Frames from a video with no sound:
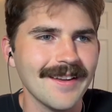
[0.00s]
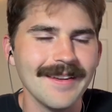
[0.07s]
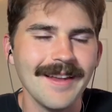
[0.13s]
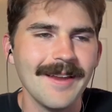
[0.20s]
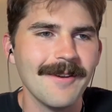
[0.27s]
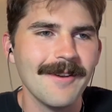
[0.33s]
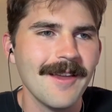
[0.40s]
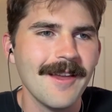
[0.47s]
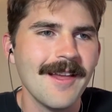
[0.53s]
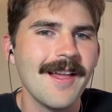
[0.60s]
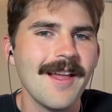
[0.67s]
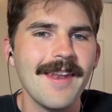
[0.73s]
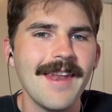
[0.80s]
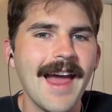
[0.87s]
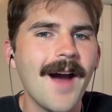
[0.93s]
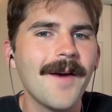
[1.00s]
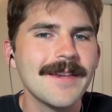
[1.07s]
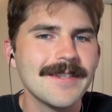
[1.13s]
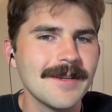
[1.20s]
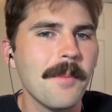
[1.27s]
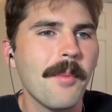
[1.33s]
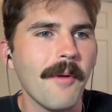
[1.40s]
And now
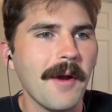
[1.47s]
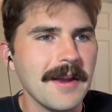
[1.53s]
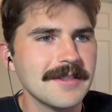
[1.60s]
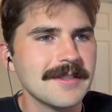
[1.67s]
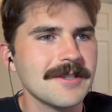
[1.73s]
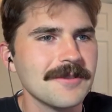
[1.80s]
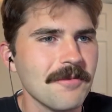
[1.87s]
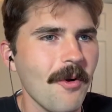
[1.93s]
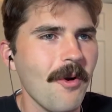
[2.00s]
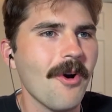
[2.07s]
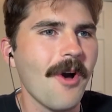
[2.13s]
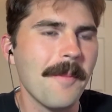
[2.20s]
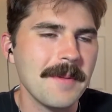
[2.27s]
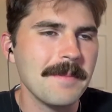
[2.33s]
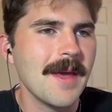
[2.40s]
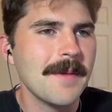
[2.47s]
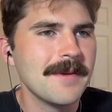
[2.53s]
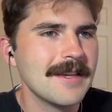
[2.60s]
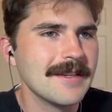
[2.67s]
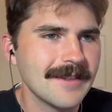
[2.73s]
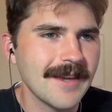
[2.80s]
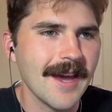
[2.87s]
he's embraced his role. I mean, maybe
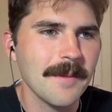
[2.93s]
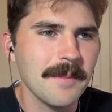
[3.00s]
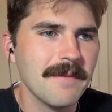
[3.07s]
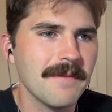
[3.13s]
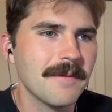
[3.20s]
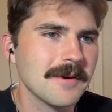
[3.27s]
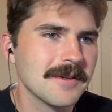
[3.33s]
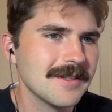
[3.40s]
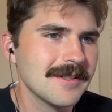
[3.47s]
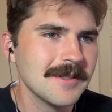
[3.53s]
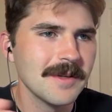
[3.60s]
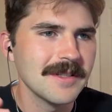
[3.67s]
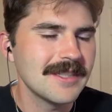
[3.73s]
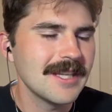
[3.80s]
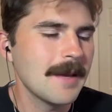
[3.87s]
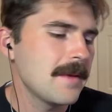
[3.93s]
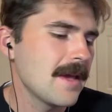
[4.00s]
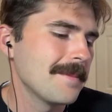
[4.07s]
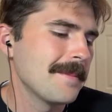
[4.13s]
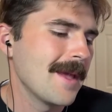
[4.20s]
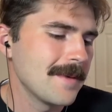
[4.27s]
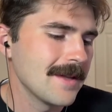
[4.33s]
he's kind of been forced into it. The
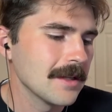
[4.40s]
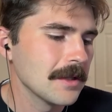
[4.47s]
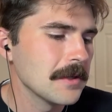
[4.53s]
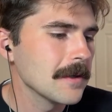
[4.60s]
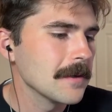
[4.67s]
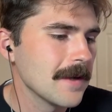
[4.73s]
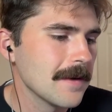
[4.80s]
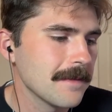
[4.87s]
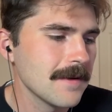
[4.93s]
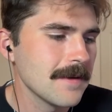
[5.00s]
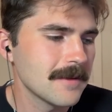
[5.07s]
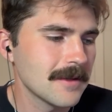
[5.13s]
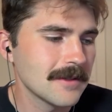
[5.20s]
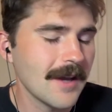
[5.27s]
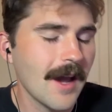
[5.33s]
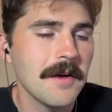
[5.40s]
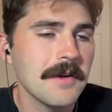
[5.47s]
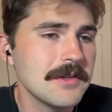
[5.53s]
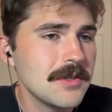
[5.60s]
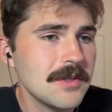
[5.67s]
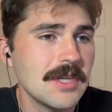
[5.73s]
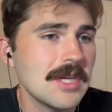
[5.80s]
NBA may be a little different because
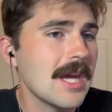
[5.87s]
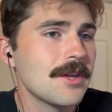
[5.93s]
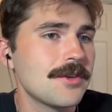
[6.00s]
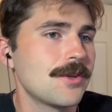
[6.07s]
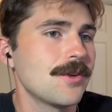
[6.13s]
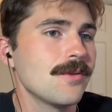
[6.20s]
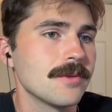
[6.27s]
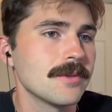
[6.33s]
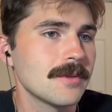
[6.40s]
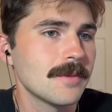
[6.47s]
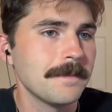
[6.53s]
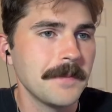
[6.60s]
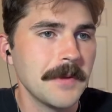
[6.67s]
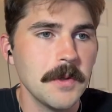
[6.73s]
college, you just get to choose.